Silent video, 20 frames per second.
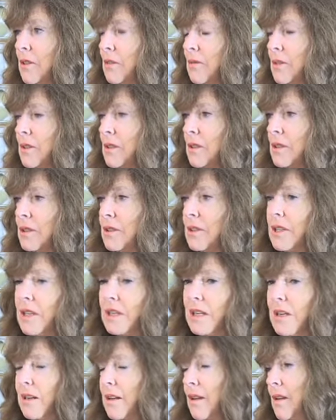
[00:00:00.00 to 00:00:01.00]
It was
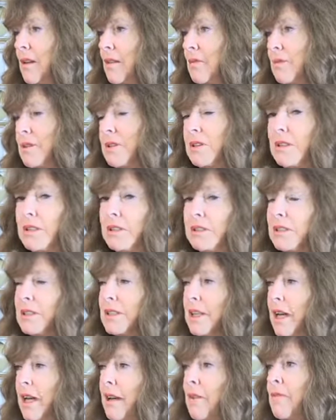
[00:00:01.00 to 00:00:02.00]

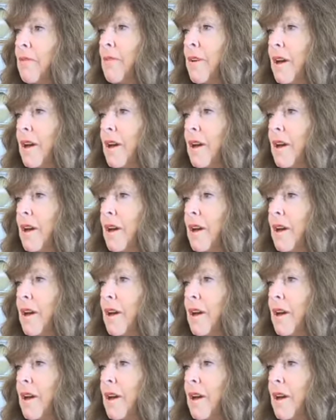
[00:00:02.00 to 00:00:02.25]
unsafe